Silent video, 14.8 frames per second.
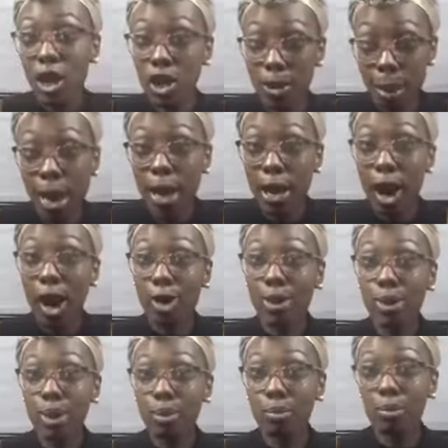You may hit all of
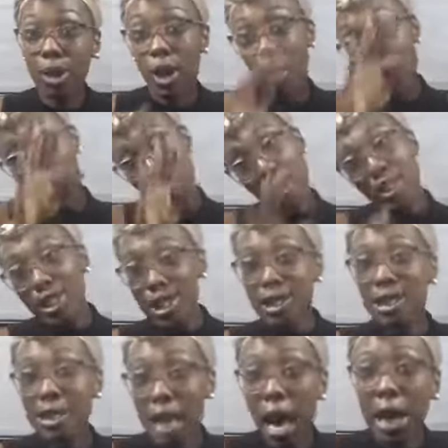them. First
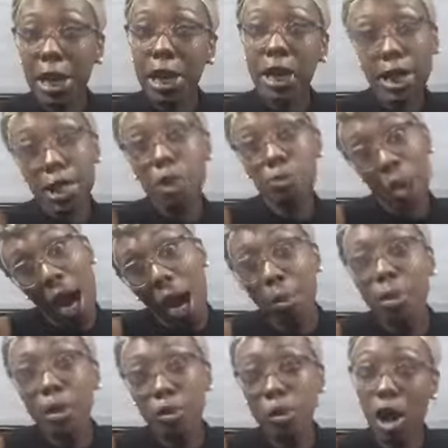and second is
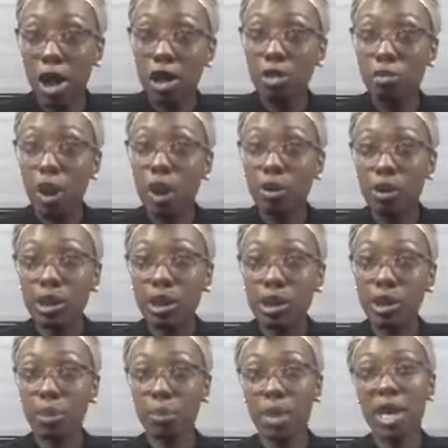probably where you mostly
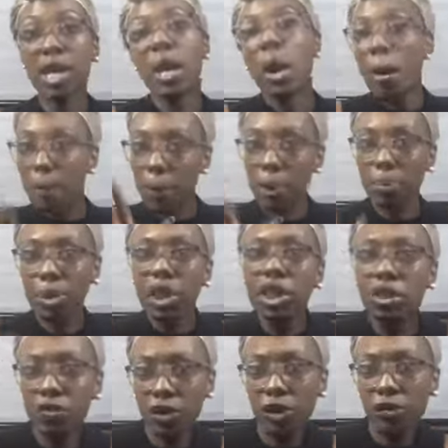should be, but
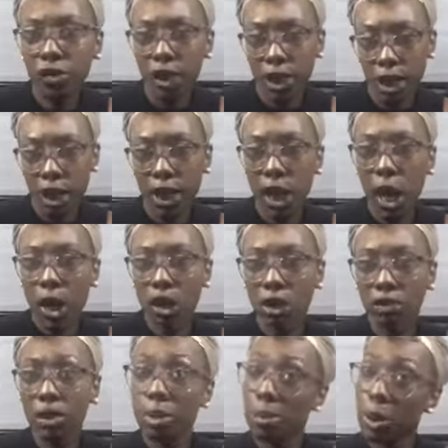please feel free to hit all
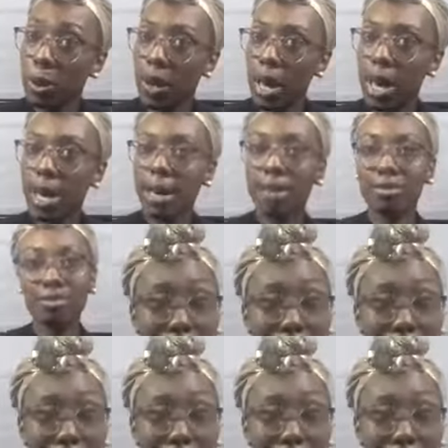of them, okay?